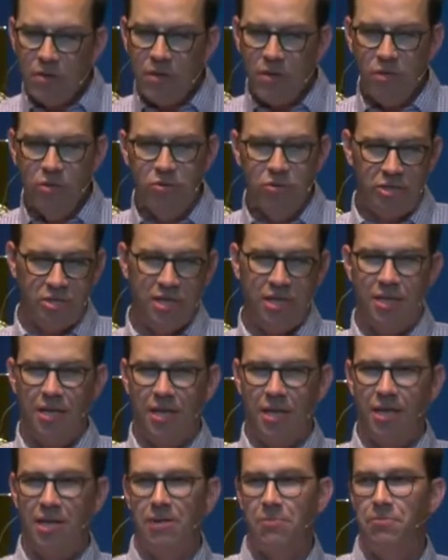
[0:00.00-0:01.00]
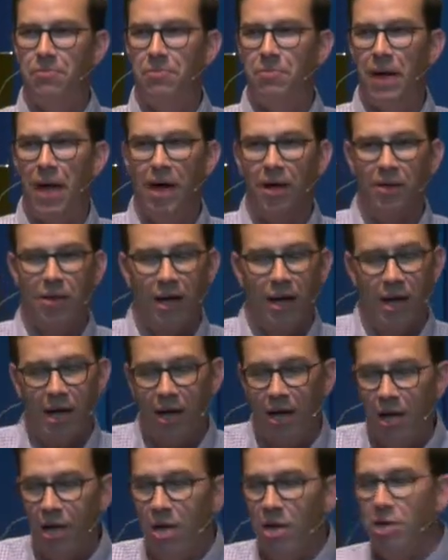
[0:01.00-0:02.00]
You see it in ballet.
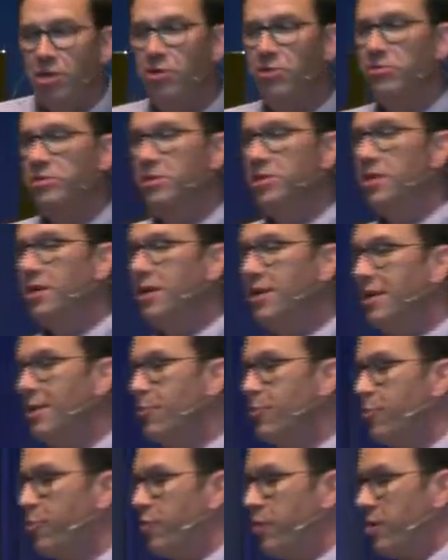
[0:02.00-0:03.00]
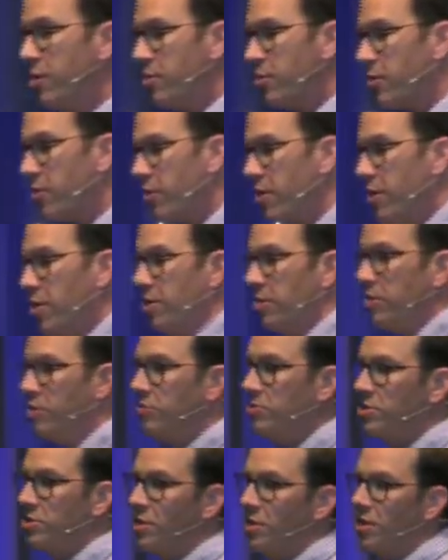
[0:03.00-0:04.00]
You see it in theater, you
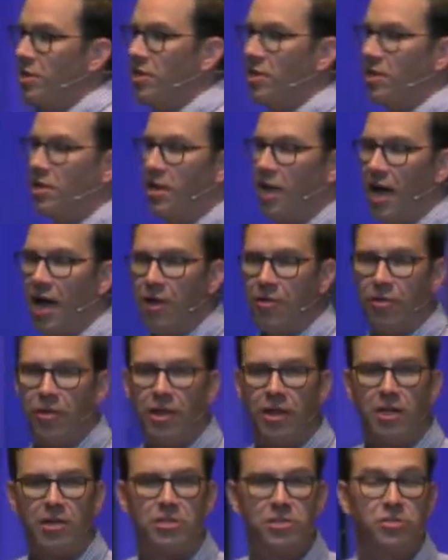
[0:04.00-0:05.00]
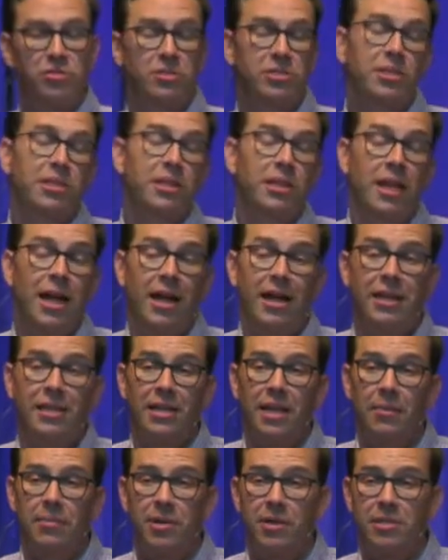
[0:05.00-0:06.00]
see it in athletics, you see it in
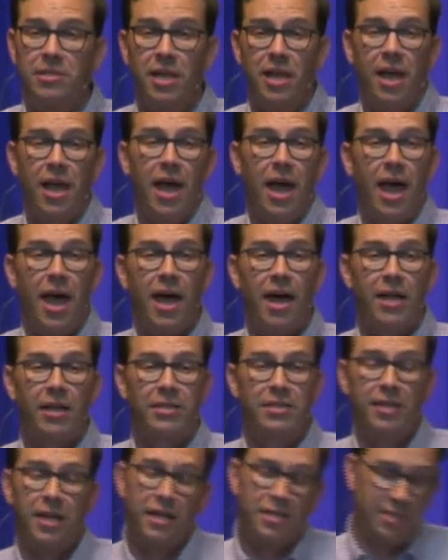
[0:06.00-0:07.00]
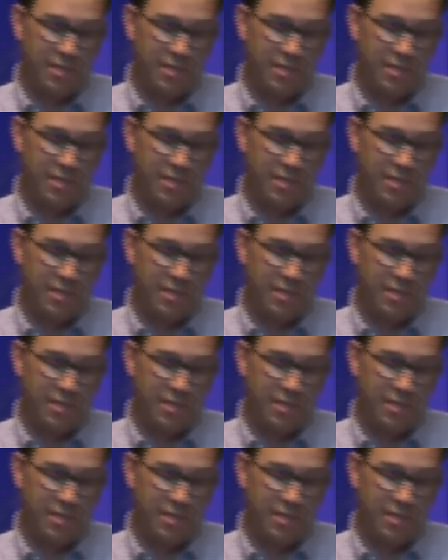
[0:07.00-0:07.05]
academics, and as